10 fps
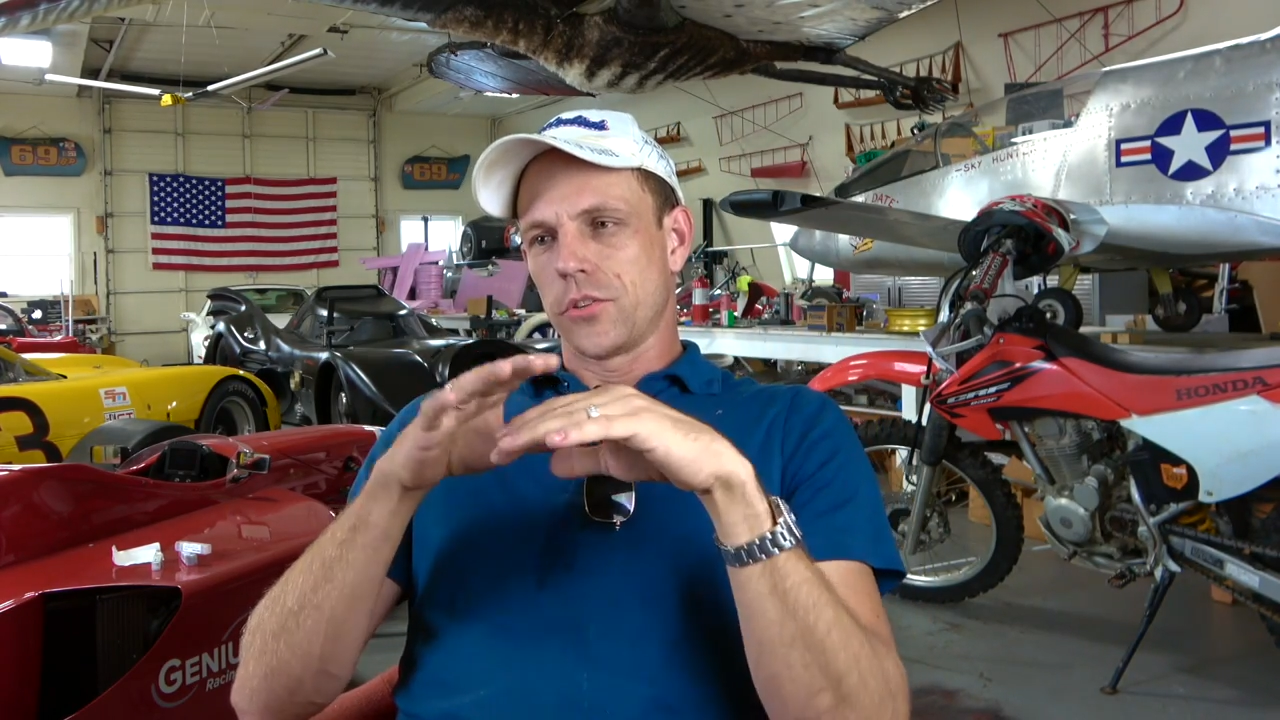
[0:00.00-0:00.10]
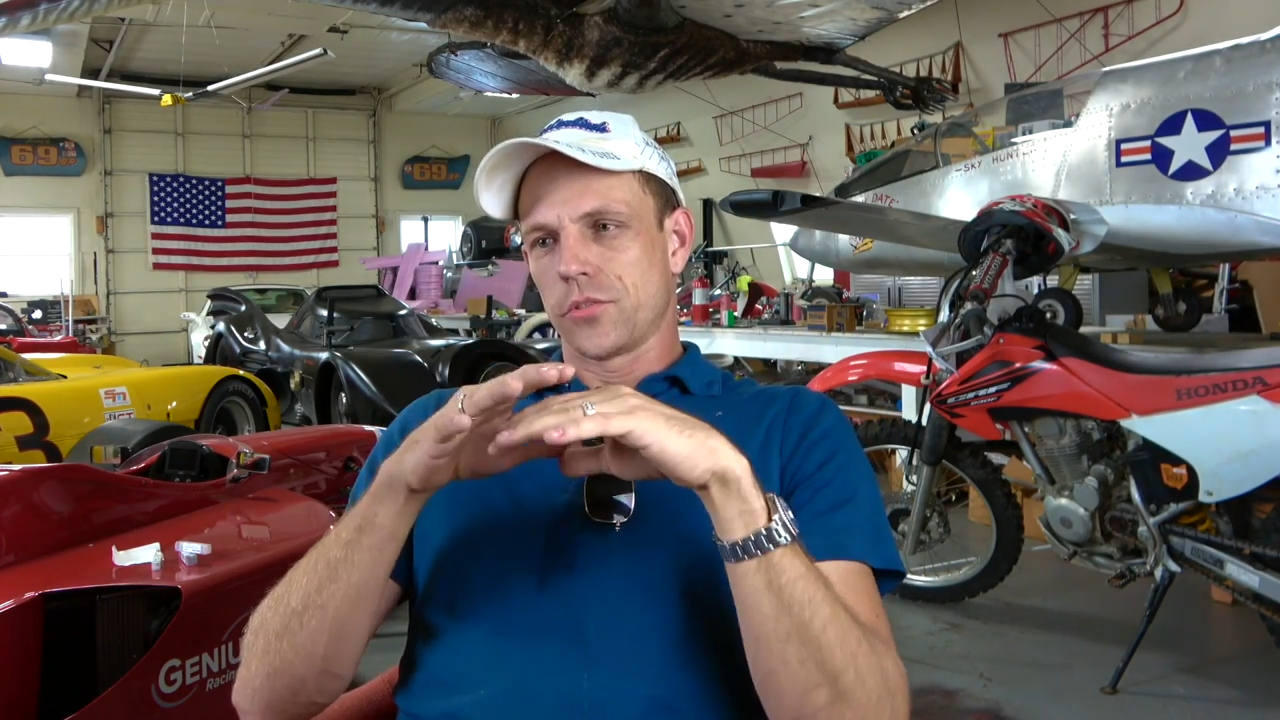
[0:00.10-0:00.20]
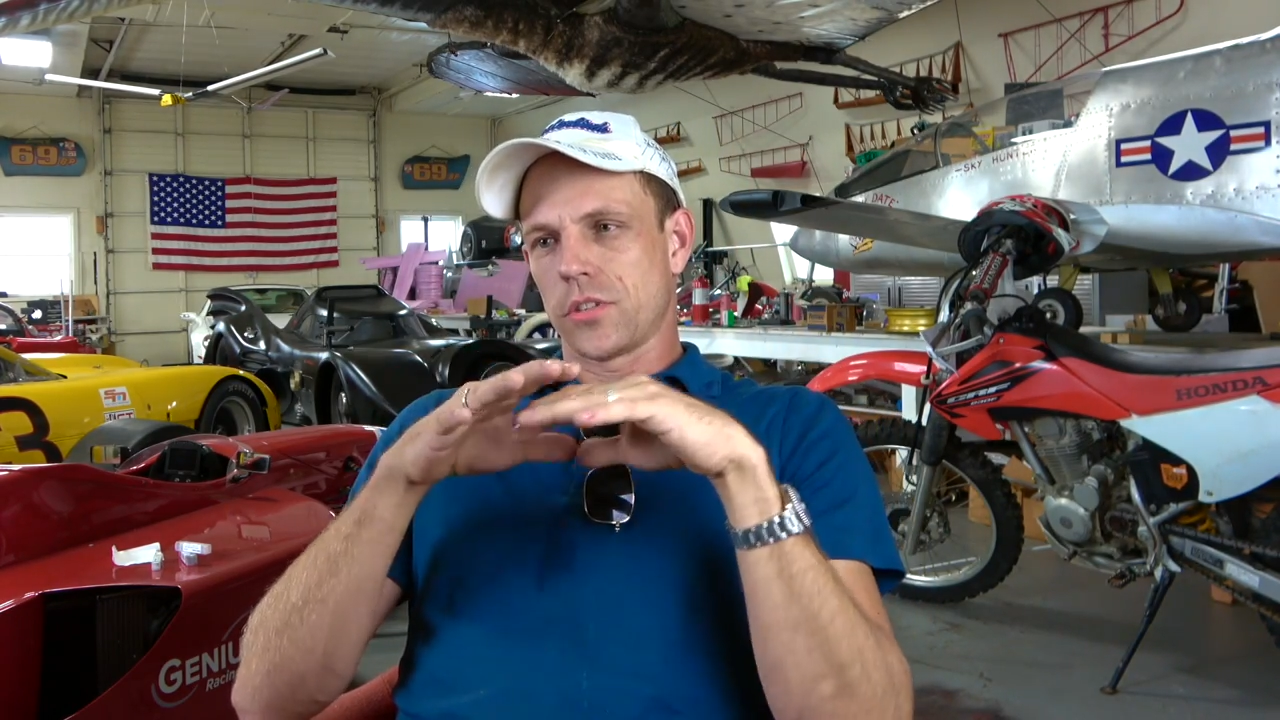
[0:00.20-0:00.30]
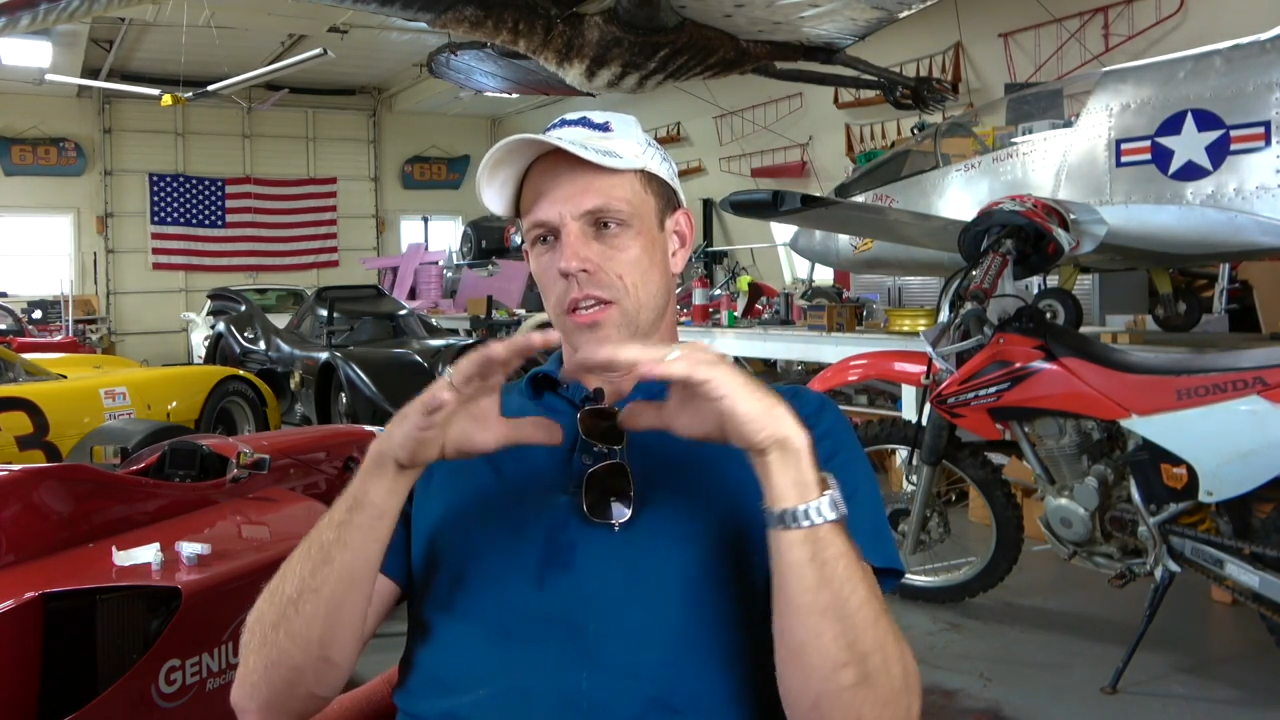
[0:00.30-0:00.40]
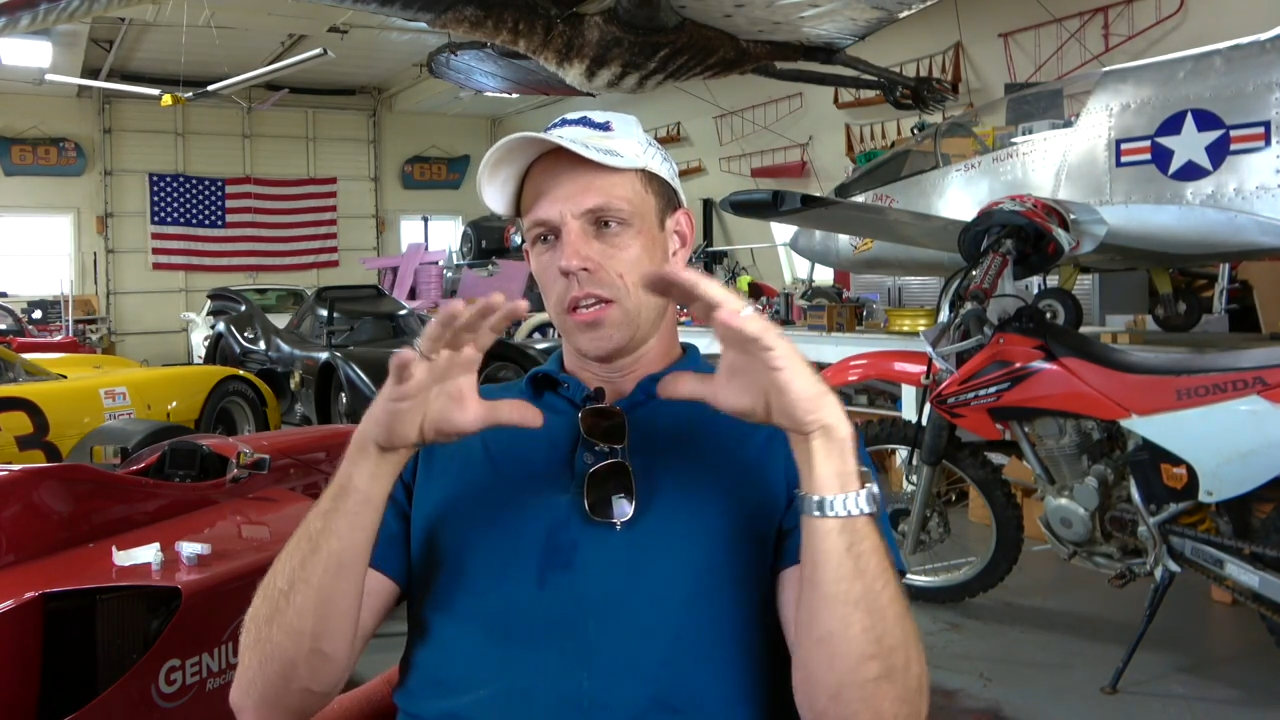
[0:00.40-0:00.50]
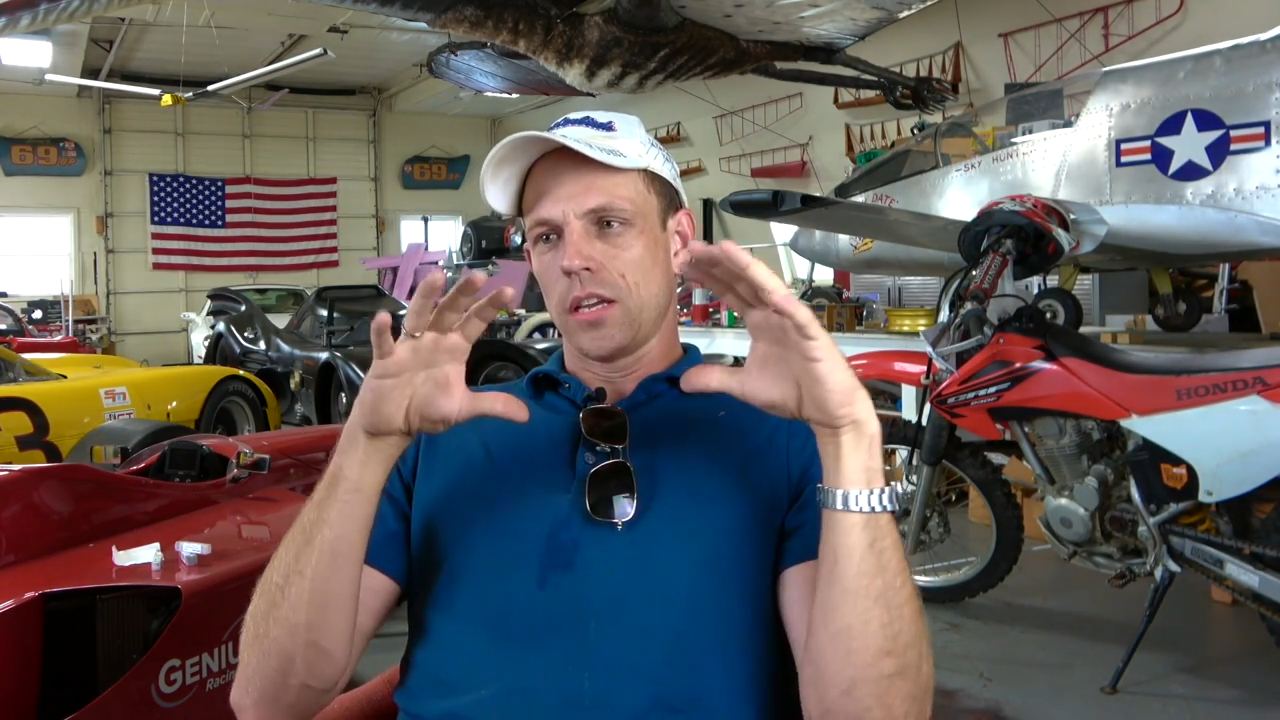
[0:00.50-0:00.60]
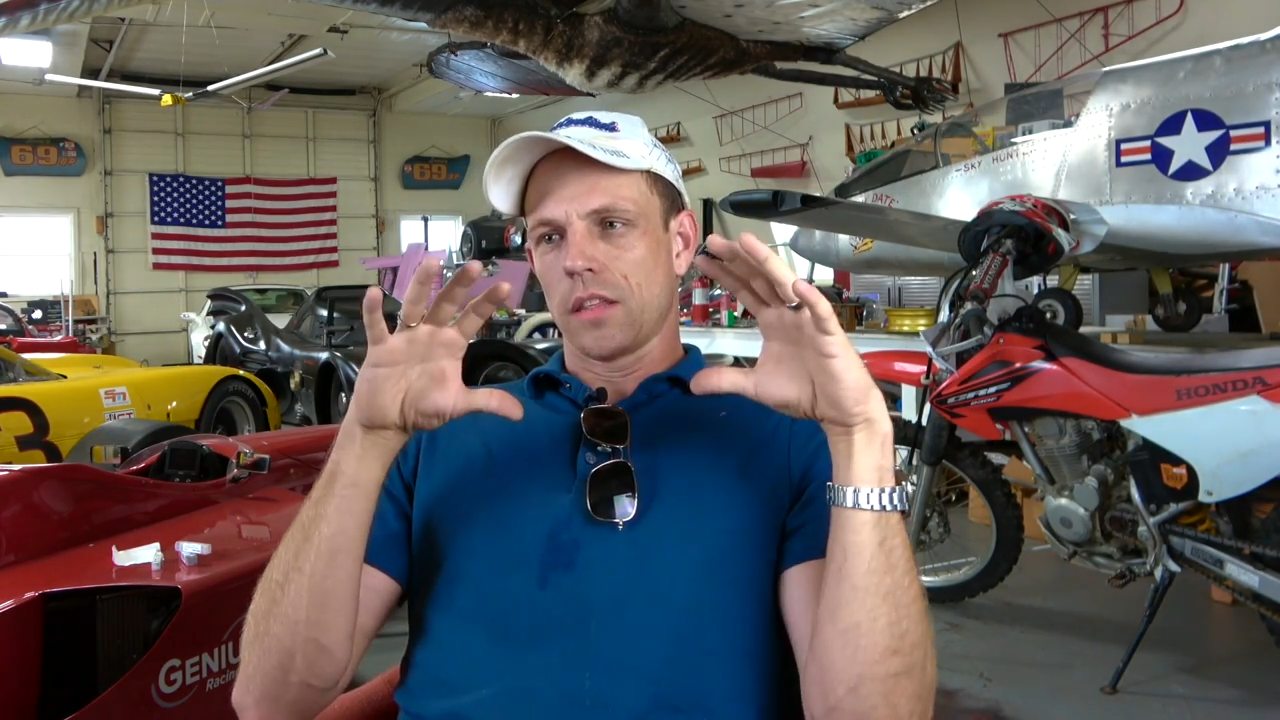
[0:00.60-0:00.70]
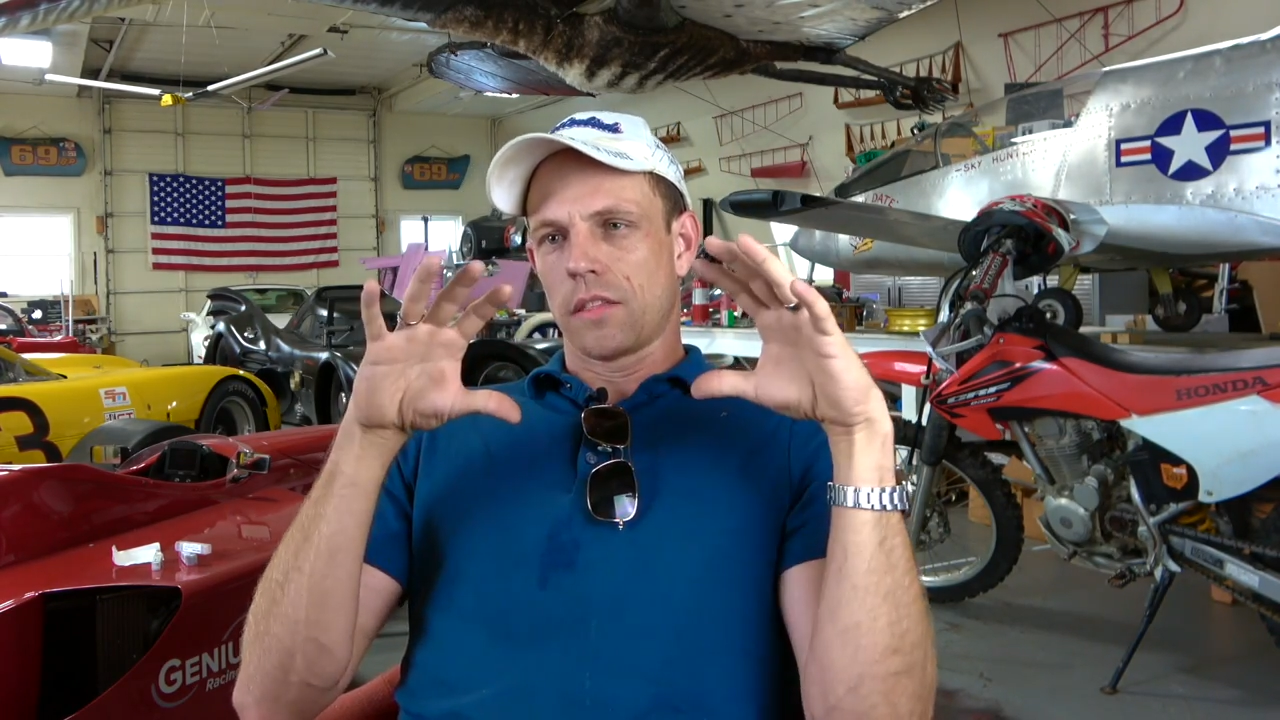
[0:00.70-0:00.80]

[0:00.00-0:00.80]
you see